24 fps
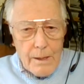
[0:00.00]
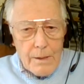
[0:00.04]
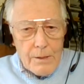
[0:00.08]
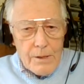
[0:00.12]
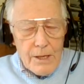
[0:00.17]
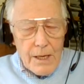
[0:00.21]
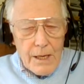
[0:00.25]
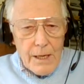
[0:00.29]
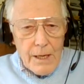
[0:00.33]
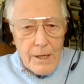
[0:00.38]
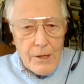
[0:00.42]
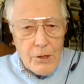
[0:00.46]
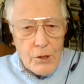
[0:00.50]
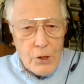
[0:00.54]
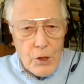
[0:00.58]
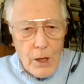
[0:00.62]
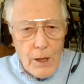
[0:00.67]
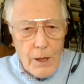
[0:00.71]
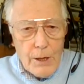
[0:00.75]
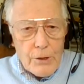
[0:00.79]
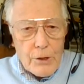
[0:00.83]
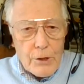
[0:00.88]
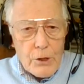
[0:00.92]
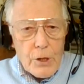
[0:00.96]
taking
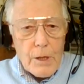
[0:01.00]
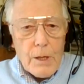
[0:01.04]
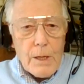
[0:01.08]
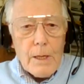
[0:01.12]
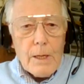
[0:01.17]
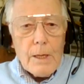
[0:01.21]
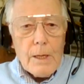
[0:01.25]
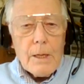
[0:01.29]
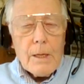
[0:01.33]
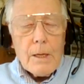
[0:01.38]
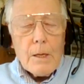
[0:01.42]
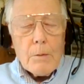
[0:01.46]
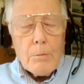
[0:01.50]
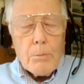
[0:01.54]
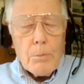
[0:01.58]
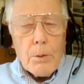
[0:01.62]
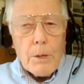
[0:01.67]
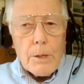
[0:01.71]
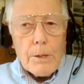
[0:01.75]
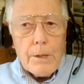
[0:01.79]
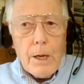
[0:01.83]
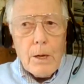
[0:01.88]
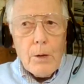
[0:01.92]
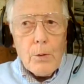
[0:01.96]
charge.
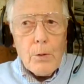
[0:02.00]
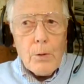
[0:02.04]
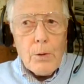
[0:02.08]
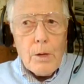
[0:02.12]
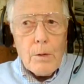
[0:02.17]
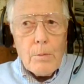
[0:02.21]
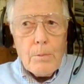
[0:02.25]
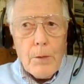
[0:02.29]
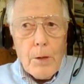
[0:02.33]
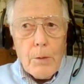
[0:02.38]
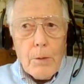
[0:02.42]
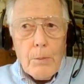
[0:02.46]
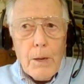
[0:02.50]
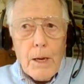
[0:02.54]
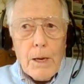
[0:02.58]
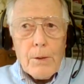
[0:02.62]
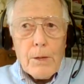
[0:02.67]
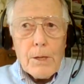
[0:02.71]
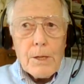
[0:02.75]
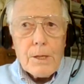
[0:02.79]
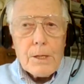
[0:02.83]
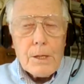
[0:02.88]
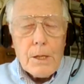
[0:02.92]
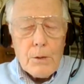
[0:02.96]
But no, the mouth
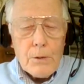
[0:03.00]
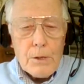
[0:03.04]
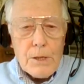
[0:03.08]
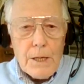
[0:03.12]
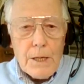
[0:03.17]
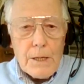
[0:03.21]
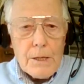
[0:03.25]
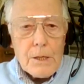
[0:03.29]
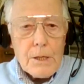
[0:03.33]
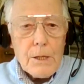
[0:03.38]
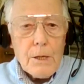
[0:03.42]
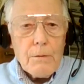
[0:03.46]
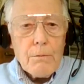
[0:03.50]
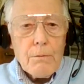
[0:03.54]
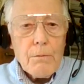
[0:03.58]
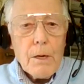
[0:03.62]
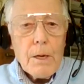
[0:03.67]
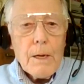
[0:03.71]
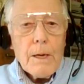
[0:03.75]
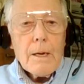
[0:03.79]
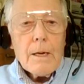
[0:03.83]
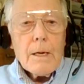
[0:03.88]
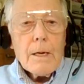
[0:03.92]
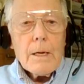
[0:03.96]
is so sensitive.
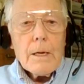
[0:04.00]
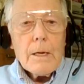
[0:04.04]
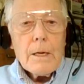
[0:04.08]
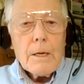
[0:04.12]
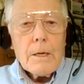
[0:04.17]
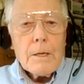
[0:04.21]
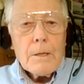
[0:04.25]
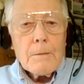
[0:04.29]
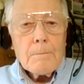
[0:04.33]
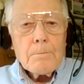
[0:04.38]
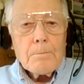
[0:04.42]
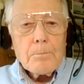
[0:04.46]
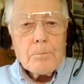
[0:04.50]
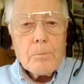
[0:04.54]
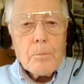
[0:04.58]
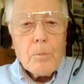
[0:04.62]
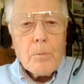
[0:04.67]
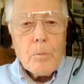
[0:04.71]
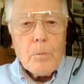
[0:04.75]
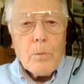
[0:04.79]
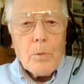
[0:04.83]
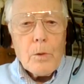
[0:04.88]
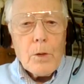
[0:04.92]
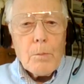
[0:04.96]

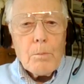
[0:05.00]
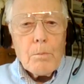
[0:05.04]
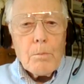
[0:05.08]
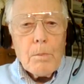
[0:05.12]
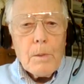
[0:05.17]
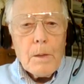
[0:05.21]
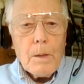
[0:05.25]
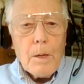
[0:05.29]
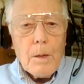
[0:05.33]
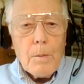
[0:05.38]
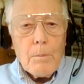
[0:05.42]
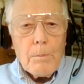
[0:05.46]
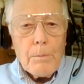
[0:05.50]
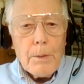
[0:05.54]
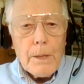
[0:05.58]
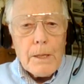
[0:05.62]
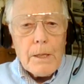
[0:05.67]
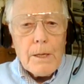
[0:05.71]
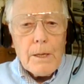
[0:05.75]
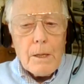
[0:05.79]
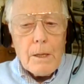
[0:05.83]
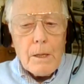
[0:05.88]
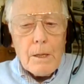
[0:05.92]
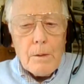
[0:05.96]
The
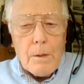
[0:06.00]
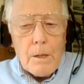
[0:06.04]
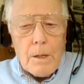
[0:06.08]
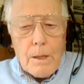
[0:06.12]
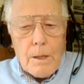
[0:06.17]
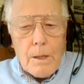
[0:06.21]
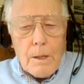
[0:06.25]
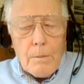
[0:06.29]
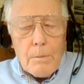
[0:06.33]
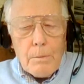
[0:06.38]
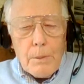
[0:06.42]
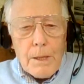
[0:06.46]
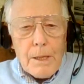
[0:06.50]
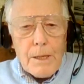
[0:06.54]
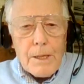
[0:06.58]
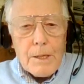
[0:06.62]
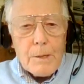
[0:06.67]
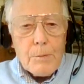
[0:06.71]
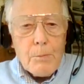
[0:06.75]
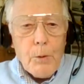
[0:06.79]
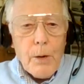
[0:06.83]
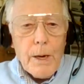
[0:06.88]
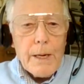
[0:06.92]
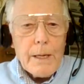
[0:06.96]
bitless
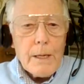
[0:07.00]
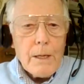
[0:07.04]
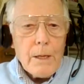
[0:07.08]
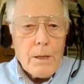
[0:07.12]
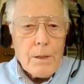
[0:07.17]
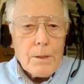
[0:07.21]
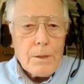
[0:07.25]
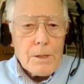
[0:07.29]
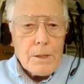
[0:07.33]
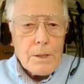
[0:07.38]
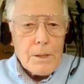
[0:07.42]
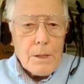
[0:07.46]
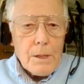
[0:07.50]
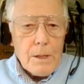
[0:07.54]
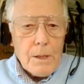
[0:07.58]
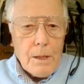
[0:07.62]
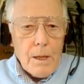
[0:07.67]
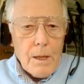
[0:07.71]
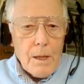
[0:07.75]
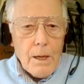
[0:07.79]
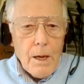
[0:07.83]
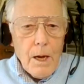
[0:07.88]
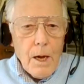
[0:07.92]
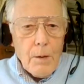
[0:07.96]
bridles
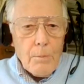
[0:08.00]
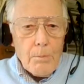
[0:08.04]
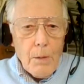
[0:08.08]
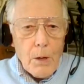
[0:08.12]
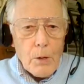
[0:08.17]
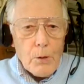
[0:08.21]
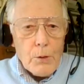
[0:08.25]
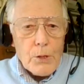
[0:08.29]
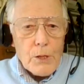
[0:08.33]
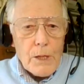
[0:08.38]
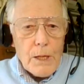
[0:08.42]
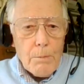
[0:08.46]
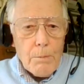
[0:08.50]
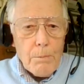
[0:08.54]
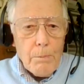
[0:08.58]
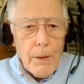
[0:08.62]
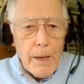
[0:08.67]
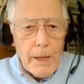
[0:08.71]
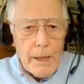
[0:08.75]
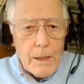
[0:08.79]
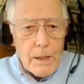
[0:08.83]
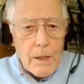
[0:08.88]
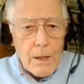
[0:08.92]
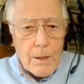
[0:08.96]
are mostly
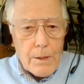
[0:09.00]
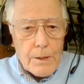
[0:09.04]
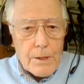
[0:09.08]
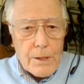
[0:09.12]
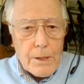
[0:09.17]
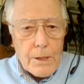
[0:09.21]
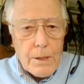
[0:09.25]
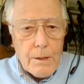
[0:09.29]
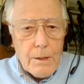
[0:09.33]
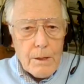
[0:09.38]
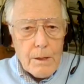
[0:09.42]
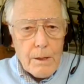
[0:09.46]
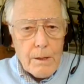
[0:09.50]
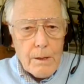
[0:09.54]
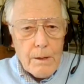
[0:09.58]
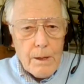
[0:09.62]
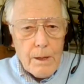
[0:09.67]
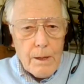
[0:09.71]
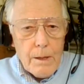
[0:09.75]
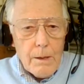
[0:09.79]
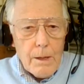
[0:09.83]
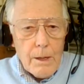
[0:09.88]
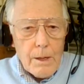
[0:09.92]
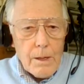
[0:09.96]
painless,
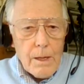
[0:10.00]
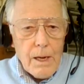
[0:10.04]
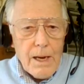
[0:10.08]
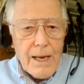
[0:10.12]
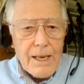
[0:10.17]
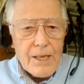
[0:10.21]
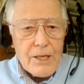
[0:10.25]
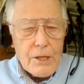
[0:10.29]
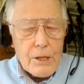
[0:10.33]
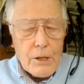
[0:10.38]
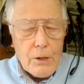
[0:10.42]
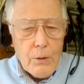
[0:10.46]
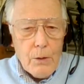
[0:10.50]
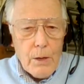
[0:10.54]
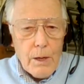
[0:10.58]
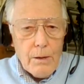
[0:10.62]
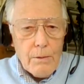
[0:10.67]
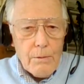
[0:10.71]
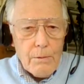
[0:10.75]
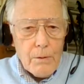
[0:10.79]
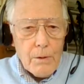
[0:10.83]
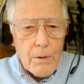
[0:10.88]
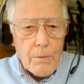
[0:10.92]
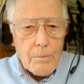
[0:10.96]
unless you
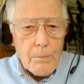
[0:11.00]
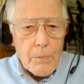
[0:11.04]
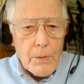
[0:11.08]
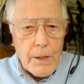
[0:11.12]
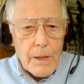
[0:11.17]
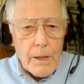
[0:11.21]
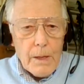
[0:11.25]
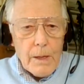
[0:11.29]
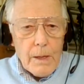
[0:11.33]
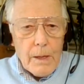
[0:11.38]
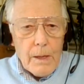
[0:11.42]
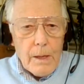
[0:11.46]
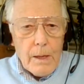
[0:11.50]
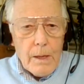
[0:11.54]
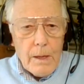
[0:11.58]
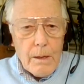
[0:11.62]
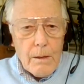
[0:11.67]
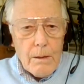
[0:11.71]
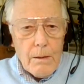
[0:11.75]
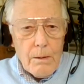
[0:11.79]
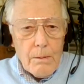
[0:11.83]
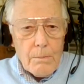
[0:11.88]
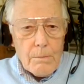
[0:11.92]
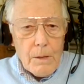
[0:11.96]
have
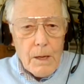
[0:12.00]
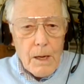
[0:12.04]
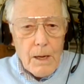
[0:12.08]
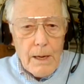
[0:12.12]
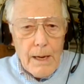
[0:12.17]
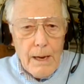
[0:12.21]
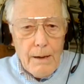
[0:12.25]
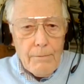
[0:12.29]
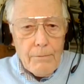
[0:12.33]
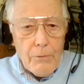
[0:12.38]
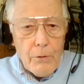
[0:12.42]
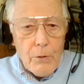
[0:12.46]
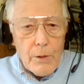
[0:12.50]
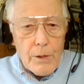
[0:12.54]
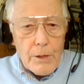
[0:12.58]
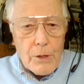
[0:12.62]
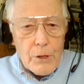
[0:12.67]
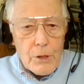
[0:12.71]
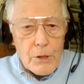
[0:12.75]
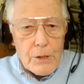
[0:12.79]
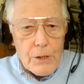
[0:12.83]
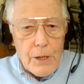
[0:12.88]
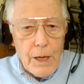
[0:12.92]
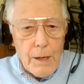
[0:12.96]
a
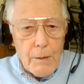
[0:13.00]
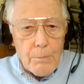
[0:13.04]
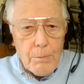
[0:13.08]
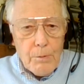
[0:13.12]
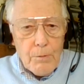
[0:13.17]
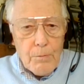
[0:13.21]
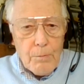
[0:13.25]
leverage type of